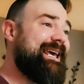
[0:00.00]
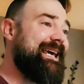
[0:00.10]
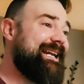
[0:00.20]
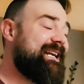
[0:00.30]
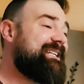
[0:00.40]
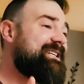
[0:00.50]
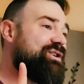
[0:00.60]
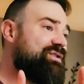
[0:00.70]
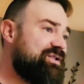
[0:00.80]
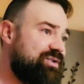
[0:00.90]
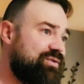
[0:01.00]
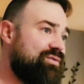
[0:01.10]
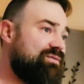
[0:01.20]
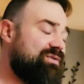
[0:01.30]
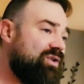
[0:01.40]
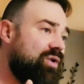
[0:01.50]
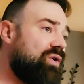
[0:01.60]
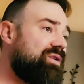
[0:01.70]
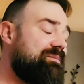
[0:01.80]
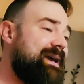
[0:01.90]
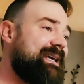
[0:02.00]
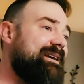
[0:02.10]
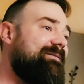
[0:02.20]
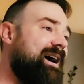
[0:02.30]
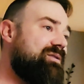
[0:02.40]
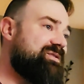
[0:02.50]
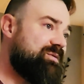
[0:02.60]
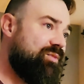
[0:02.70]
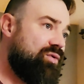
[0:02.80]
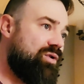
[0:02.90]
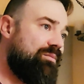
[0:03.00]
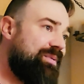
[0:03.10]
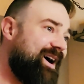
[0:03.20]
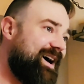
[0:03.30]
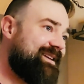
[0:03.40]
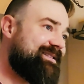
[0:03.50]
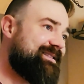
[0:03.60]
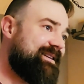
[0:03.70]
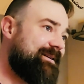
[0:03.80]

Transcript: In addition to the cold making viruses more robust,